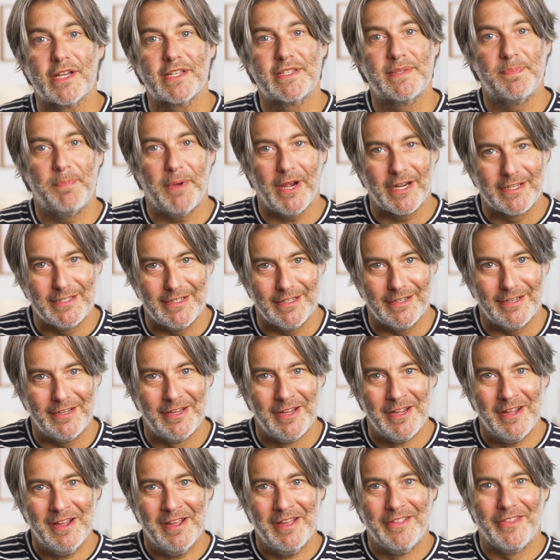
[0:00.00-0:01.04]
expected
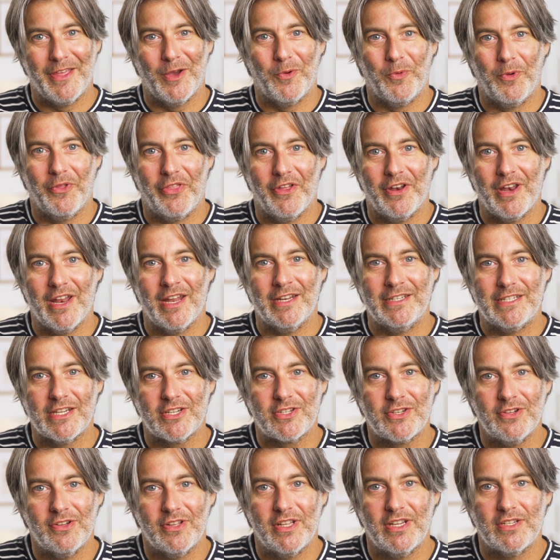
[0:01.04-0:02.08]
that with an
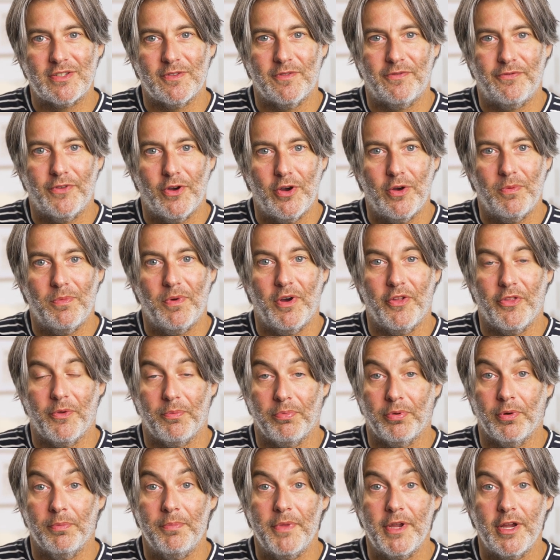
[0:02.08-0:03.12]
additional inch of foam on the
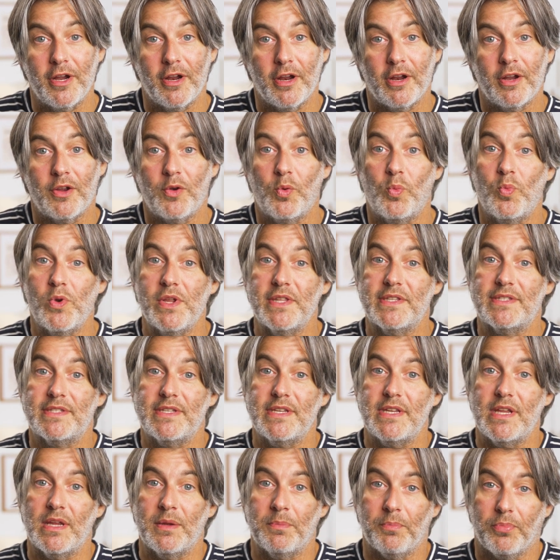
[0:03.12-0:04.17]
Premier, we'd
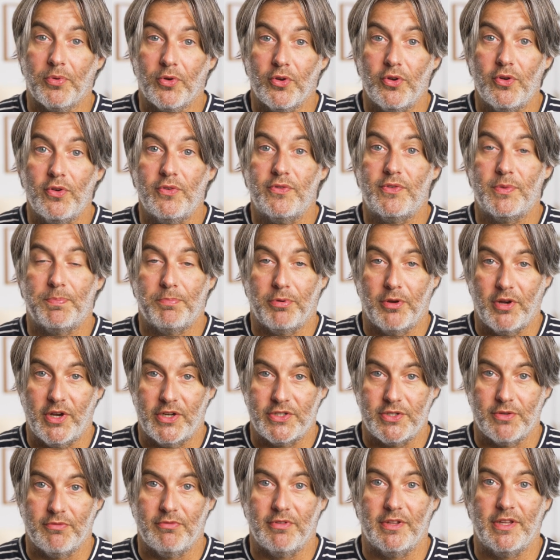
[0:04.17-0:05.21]
see improved
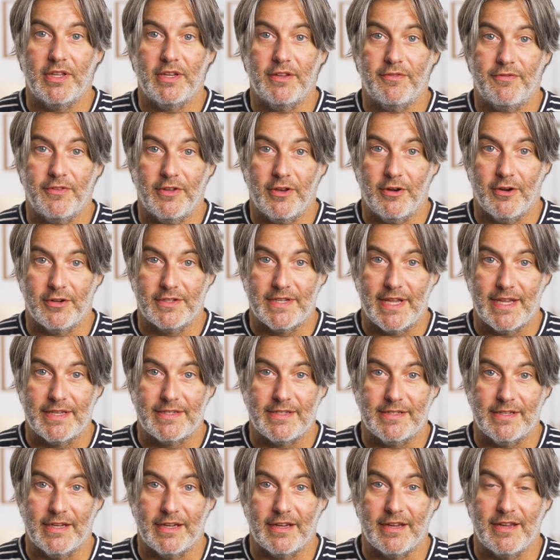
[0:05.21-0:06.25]
pressure relief in our
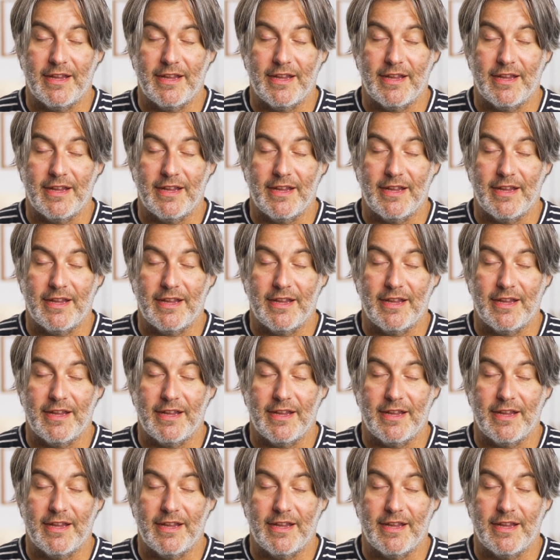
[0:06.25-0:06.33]
testing,